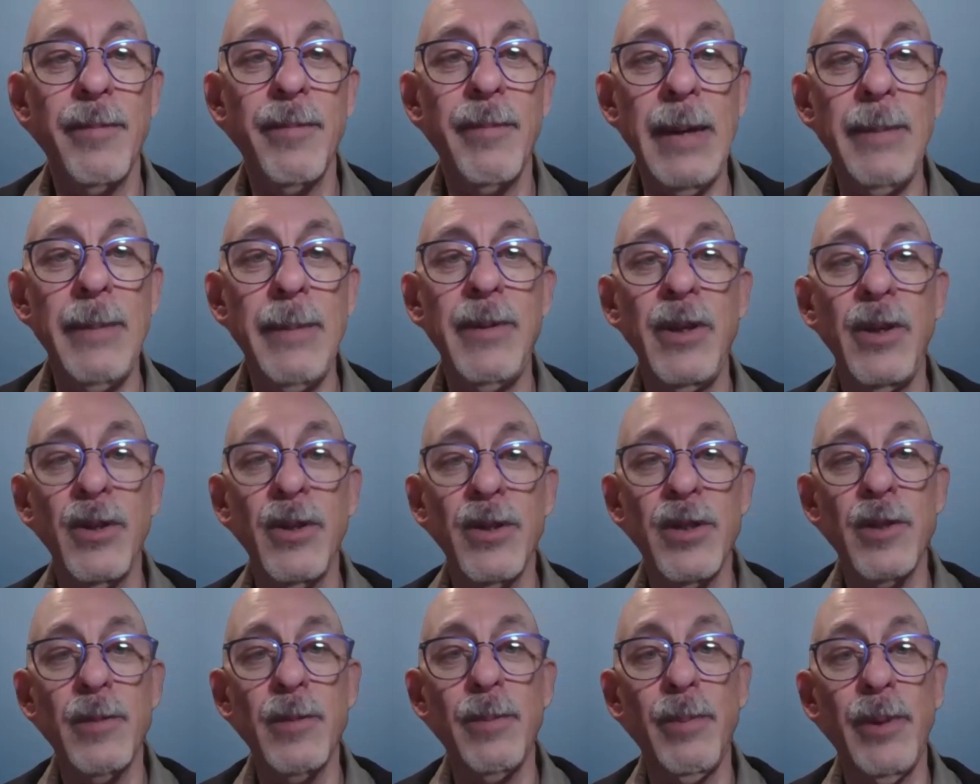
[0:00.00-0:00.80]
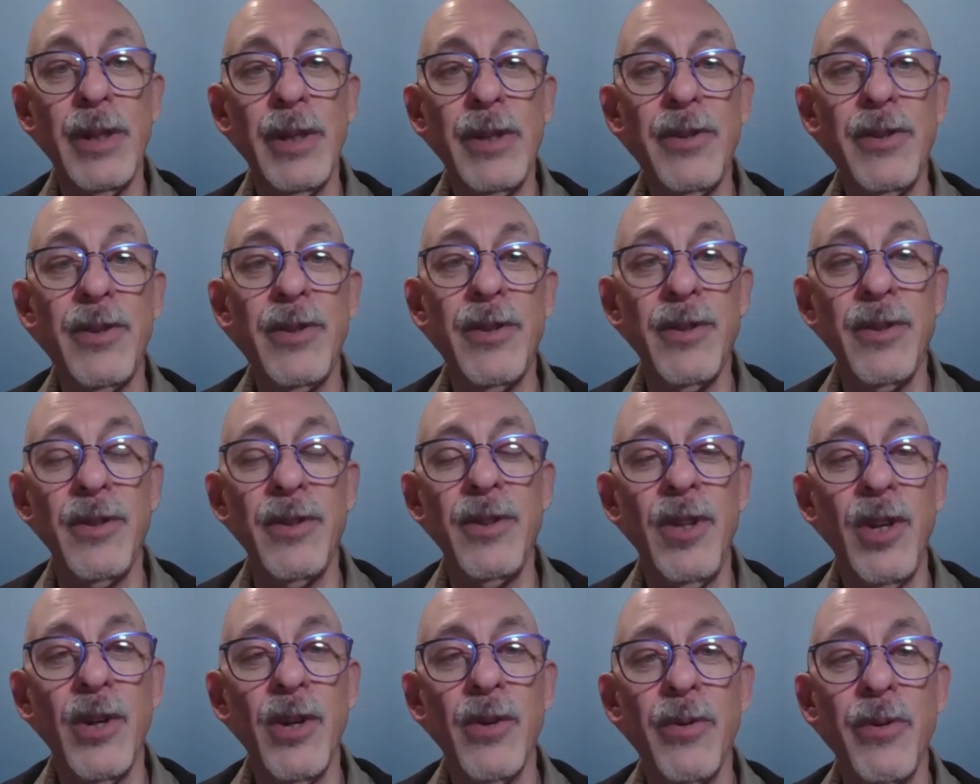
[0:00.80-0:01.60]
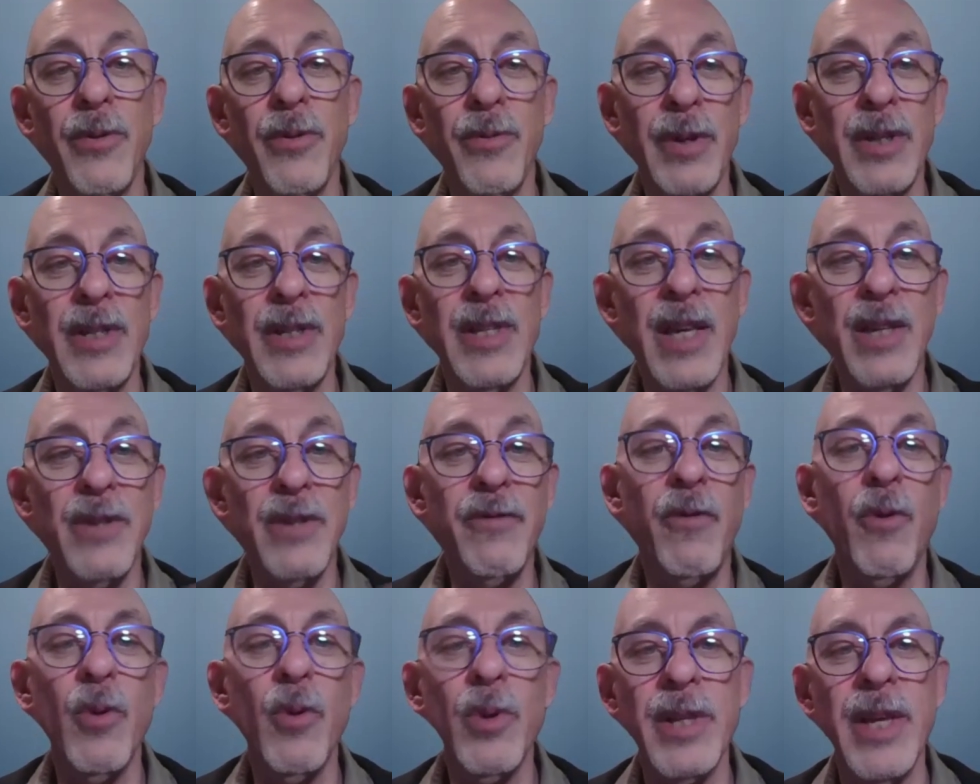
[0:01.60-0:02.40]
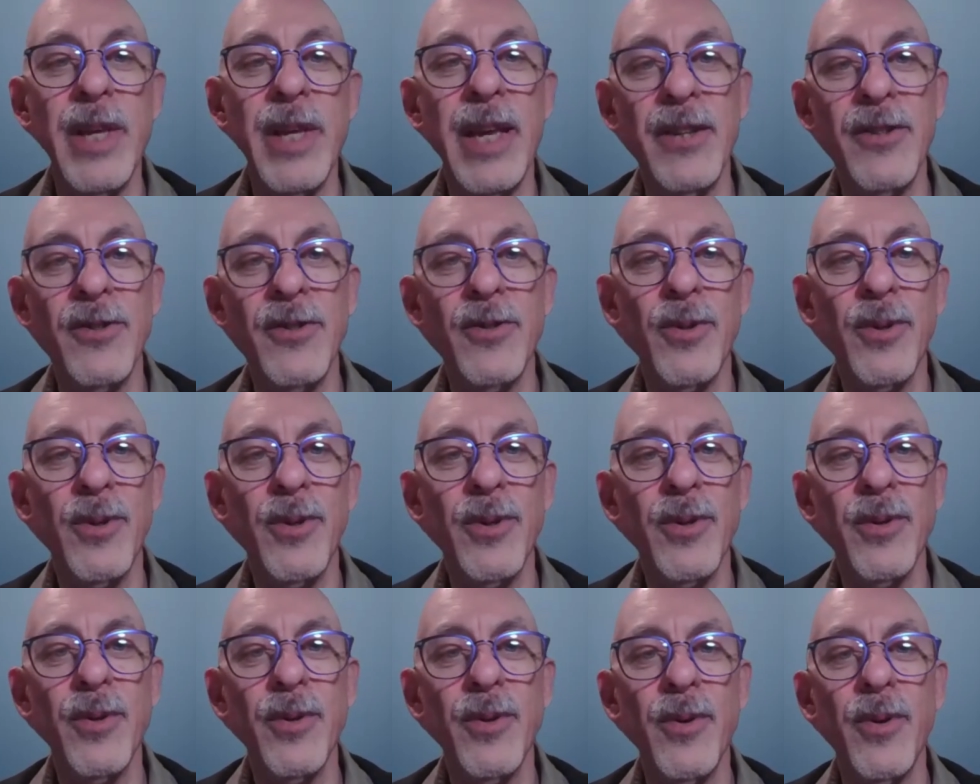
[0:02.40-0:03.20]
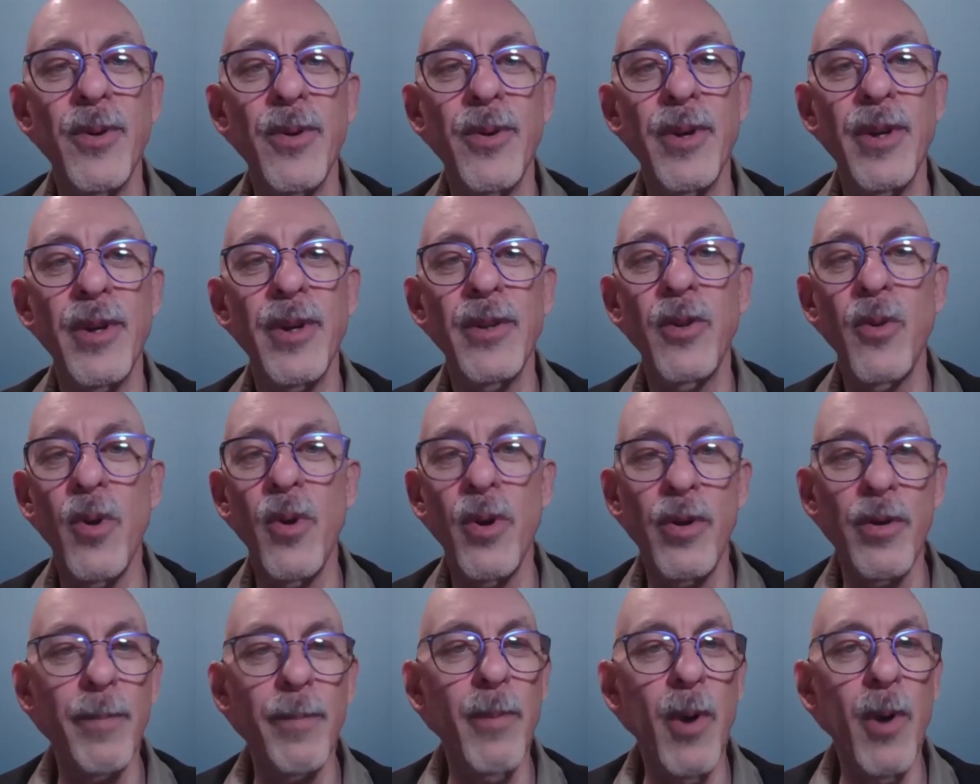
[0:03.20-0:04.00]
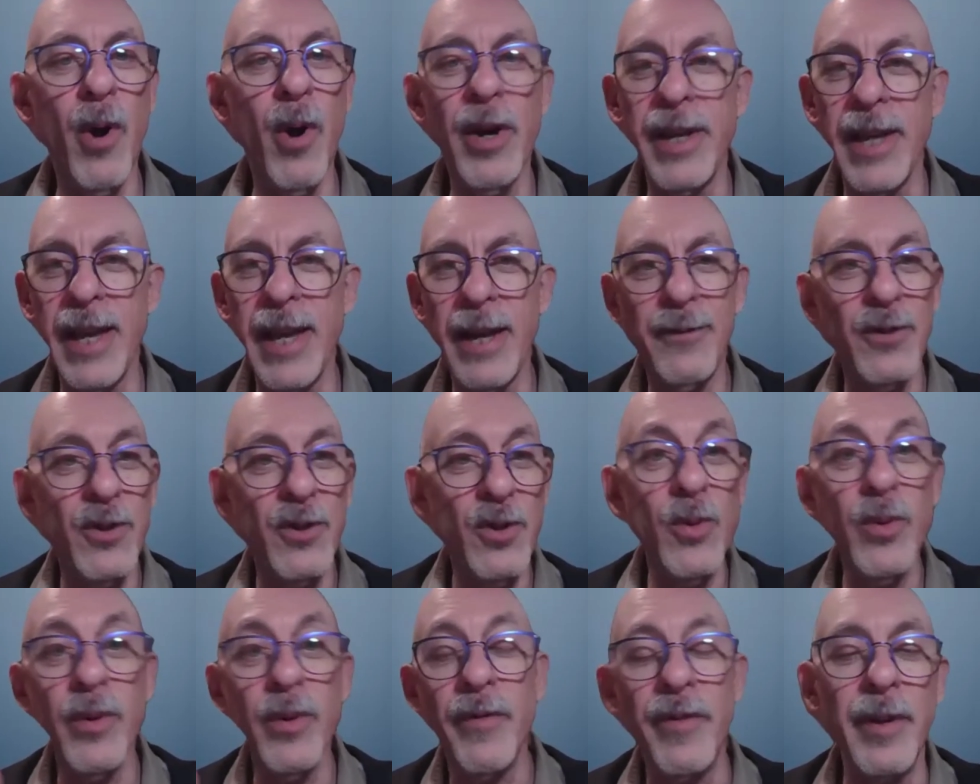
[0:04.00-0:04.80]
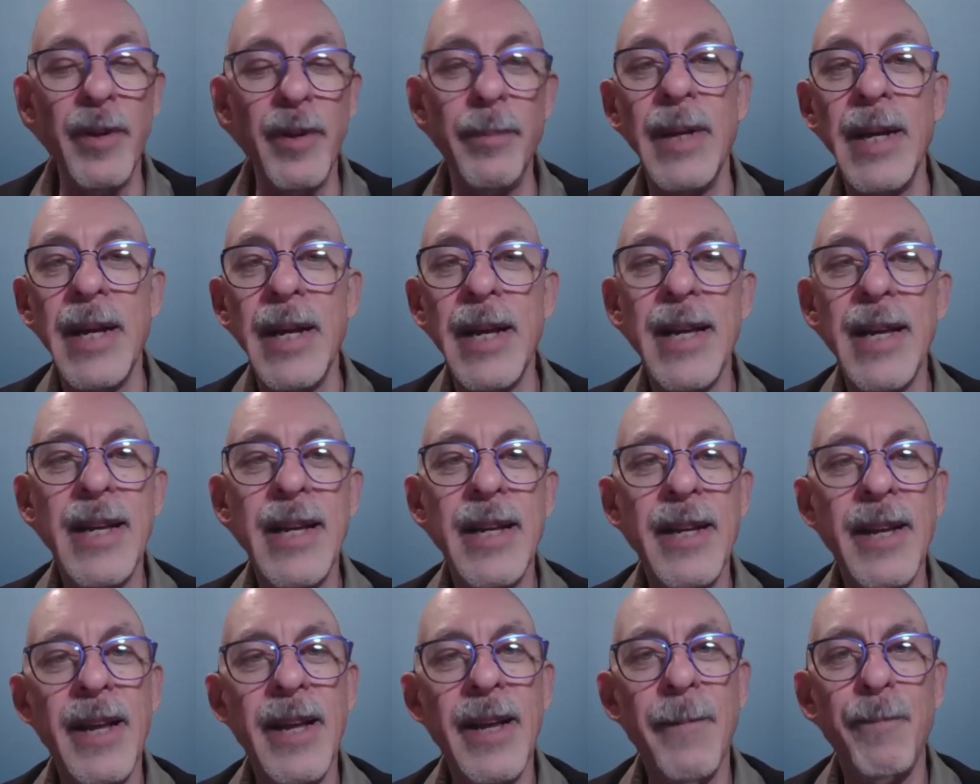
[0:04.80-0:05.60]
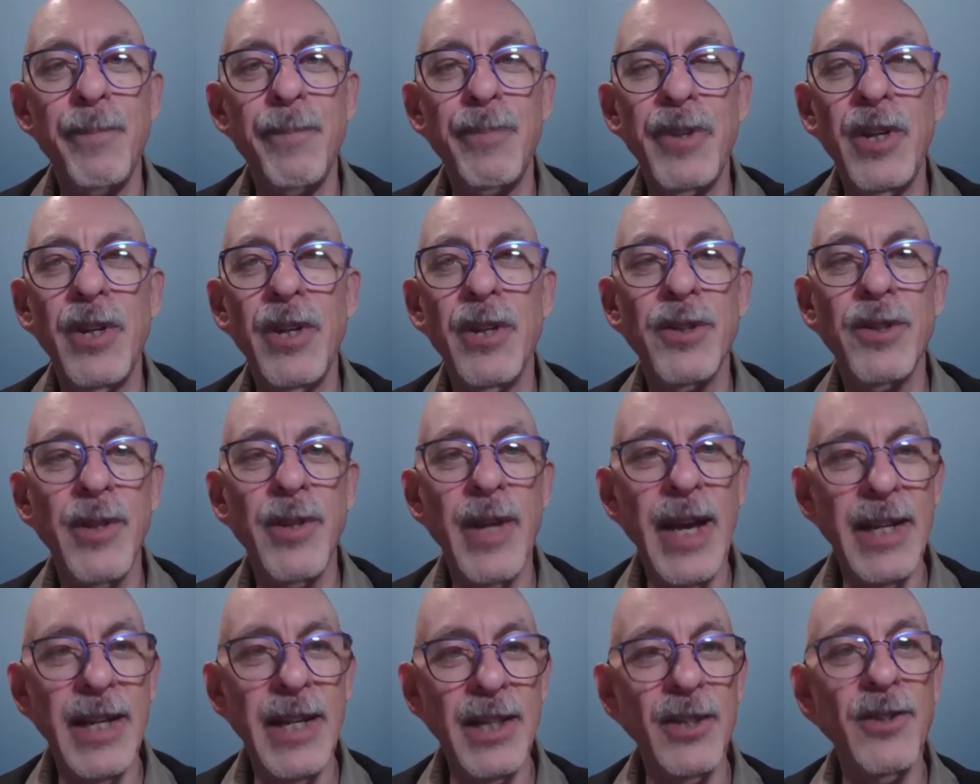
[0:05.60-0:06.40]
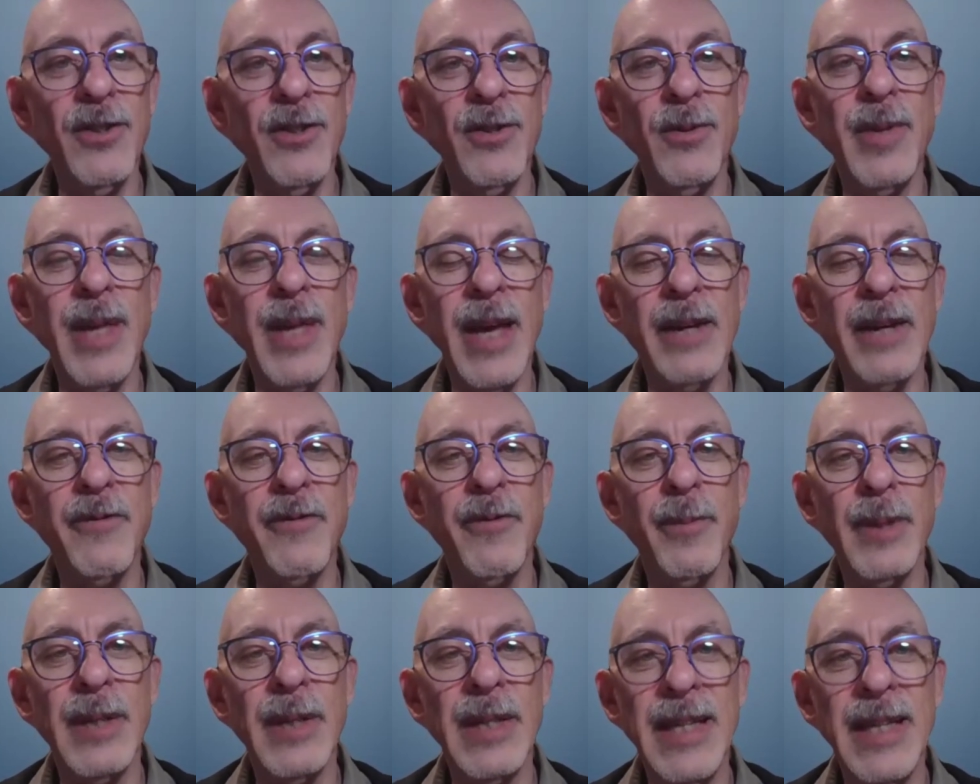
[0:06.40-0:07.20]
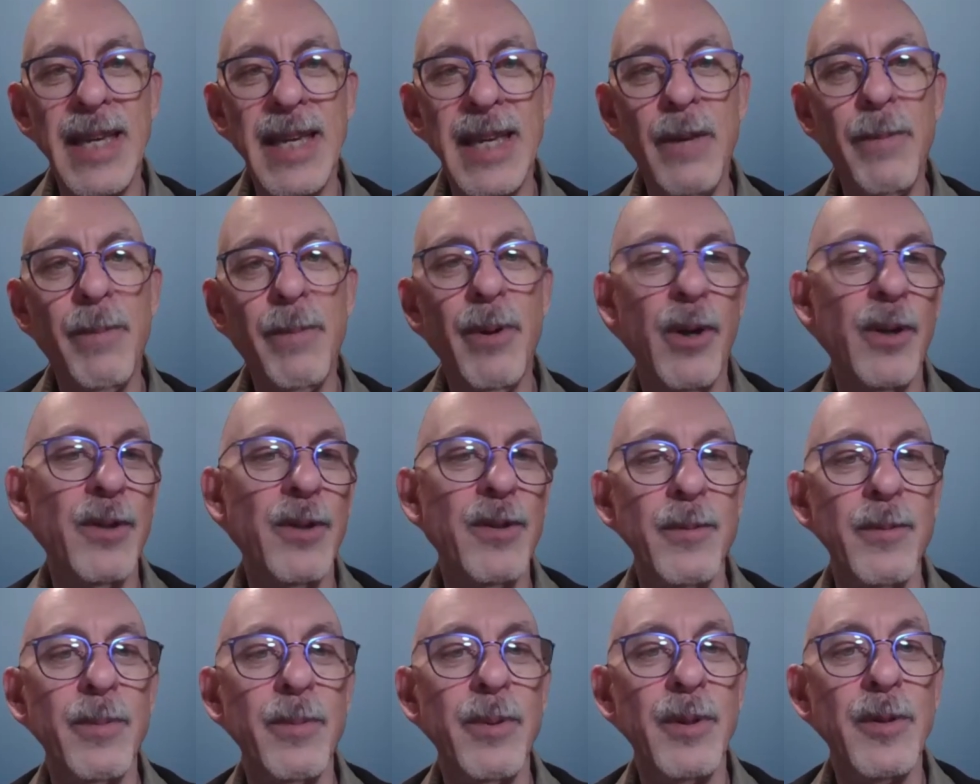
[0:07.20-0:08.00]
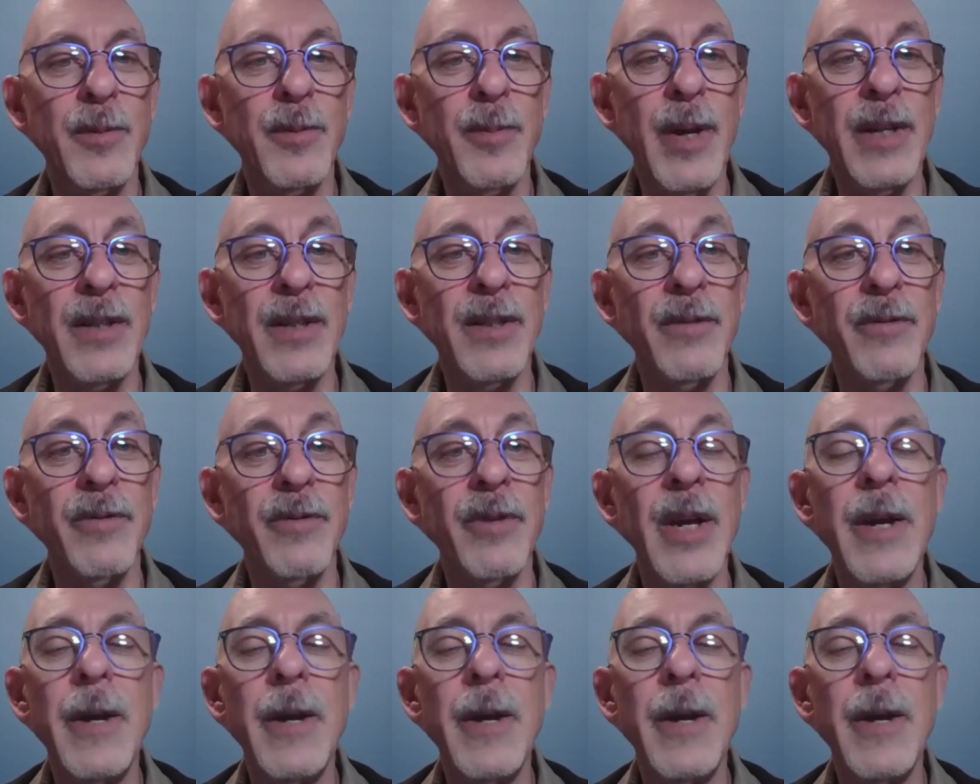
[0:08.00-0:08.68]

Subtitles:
Maybe you split, 3 days, 4 days, or a longer bar. You have two of them. So how do you do that from a key person perspective?